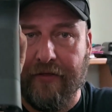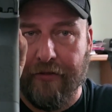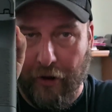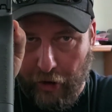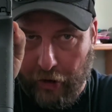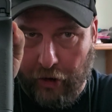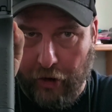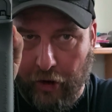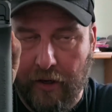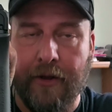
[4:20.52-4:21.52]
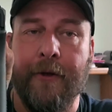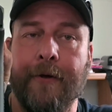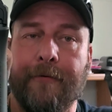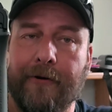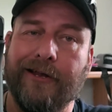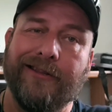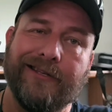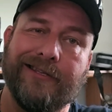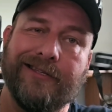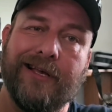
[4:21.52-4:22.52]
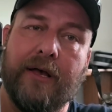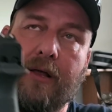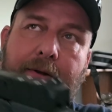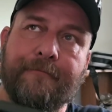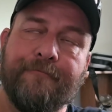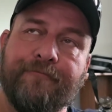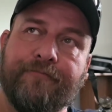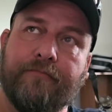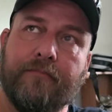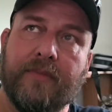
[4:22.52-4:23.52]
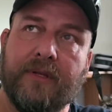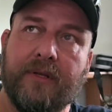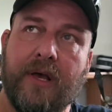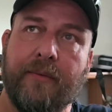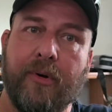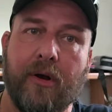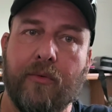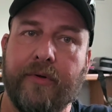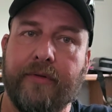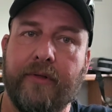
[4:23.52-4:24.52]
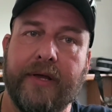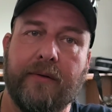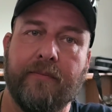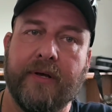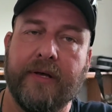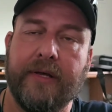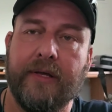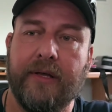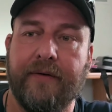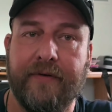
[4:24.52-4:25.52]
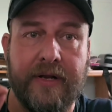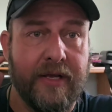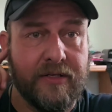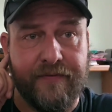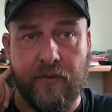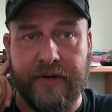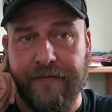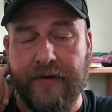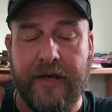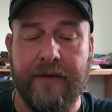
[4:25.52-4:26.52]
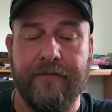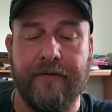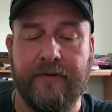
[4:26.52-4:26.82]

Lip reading: thick, right? This is on par with like my FNX 45.